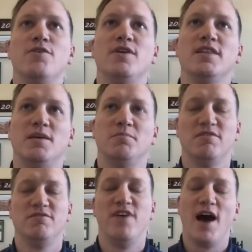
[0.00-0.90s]
how do you get
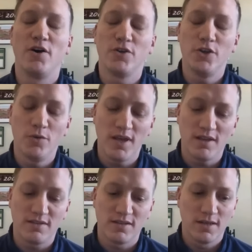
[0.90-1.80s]
them to value
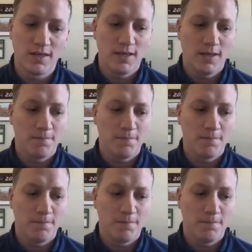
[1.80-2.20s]
it?